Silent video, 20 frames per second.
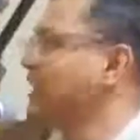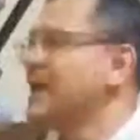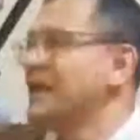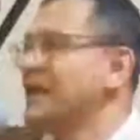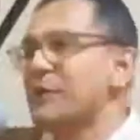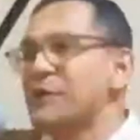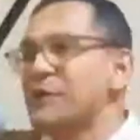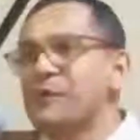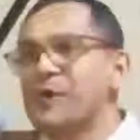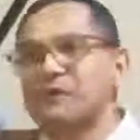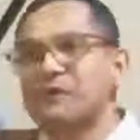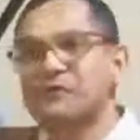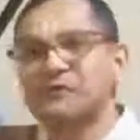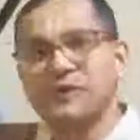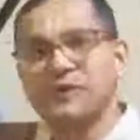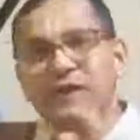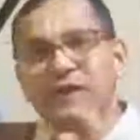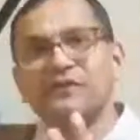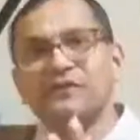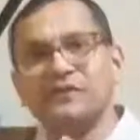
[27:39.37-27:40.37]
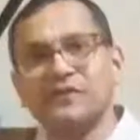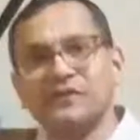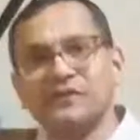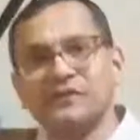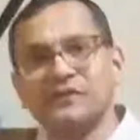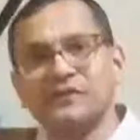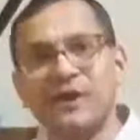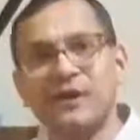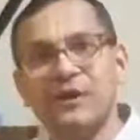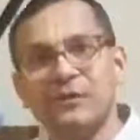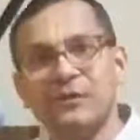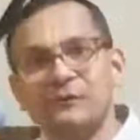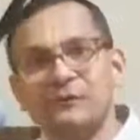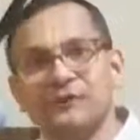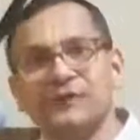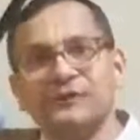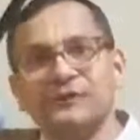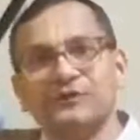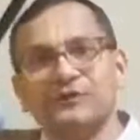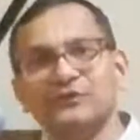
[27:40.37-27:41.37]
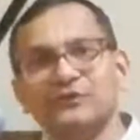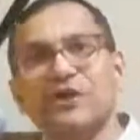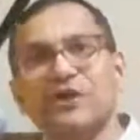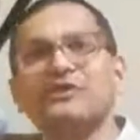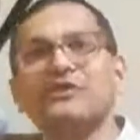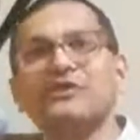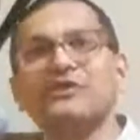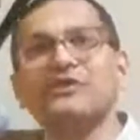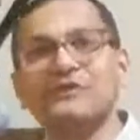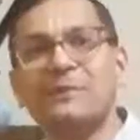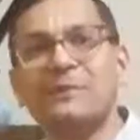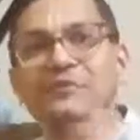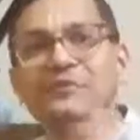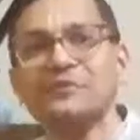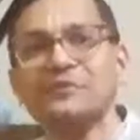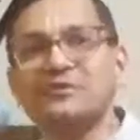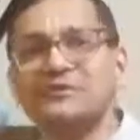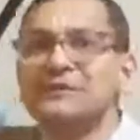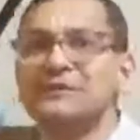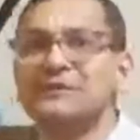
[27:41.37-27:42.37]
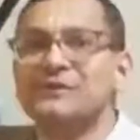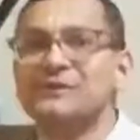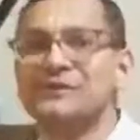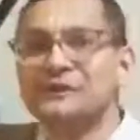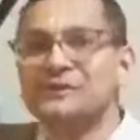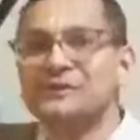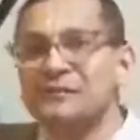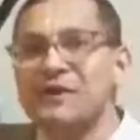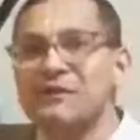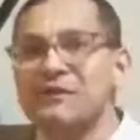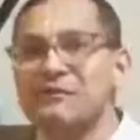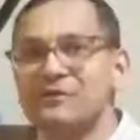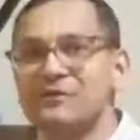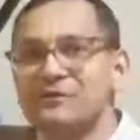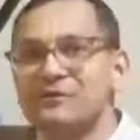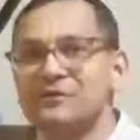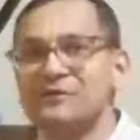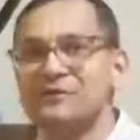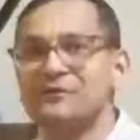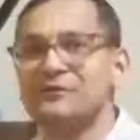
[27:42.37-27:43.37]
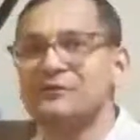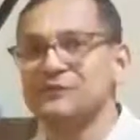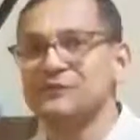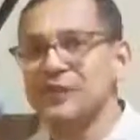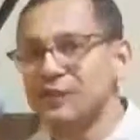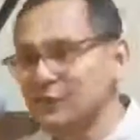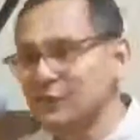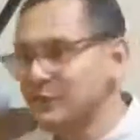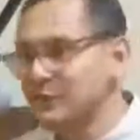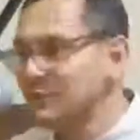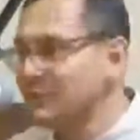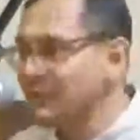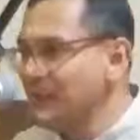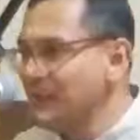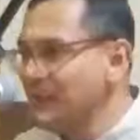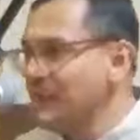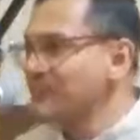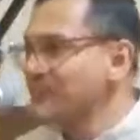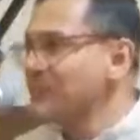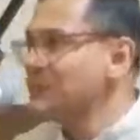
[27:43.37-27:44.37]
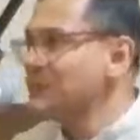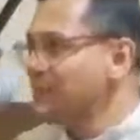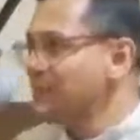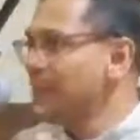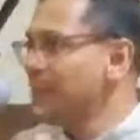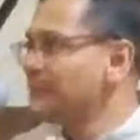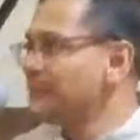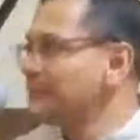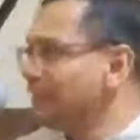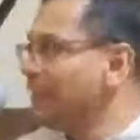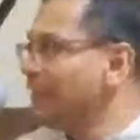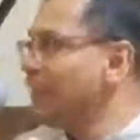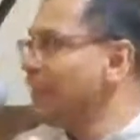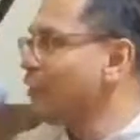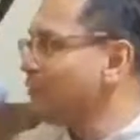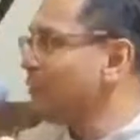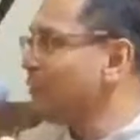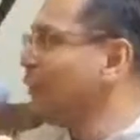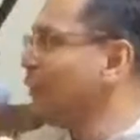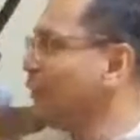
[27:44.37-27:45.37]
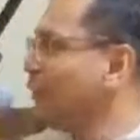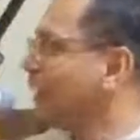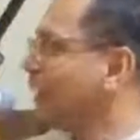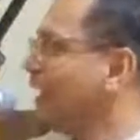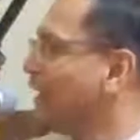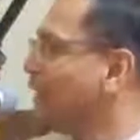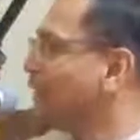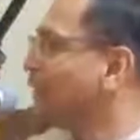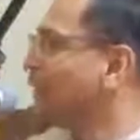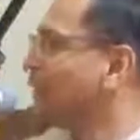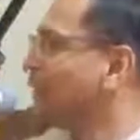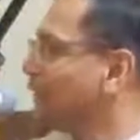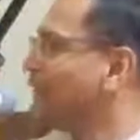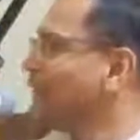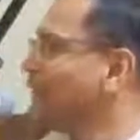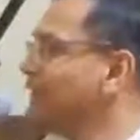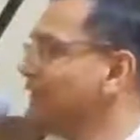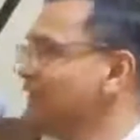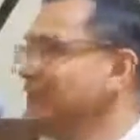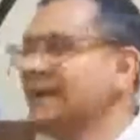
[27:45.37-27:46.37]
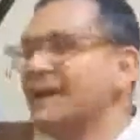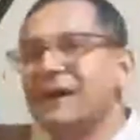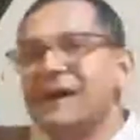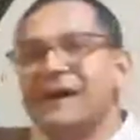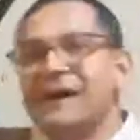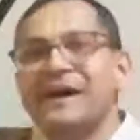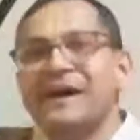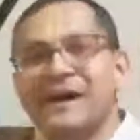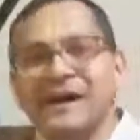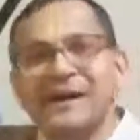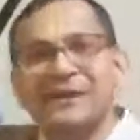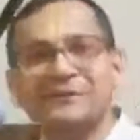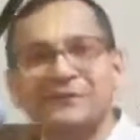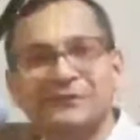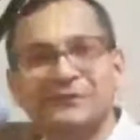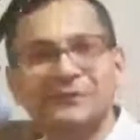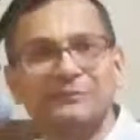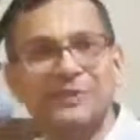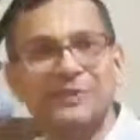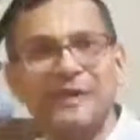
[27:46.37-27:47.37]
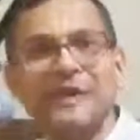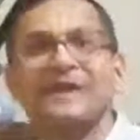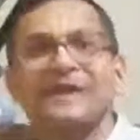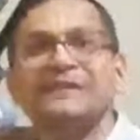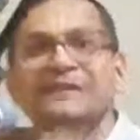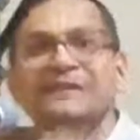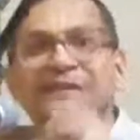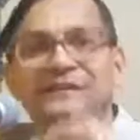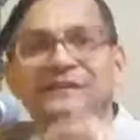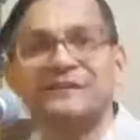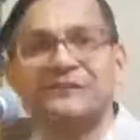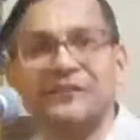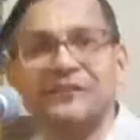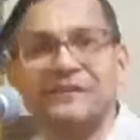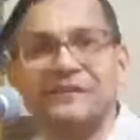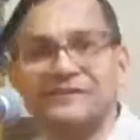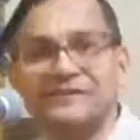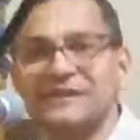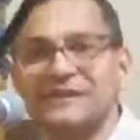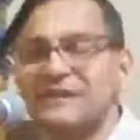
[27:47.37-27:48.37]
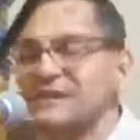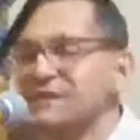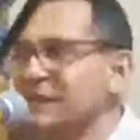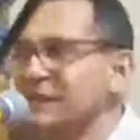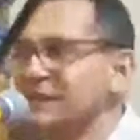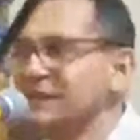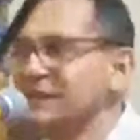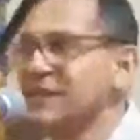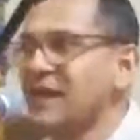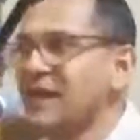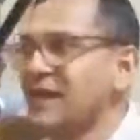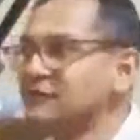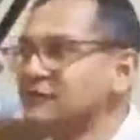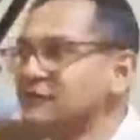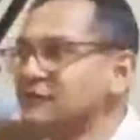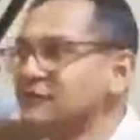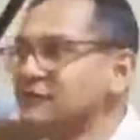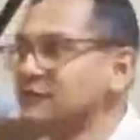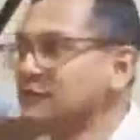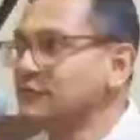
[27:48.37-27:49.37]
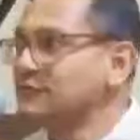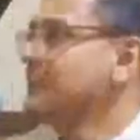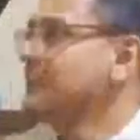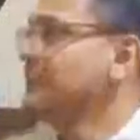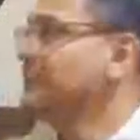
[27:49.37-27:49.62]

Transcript: kind of go out together, because now there's a strength in numbers and we inspire each other. It's like Prabhupada's little army going out, to make a little difference in the lives of so many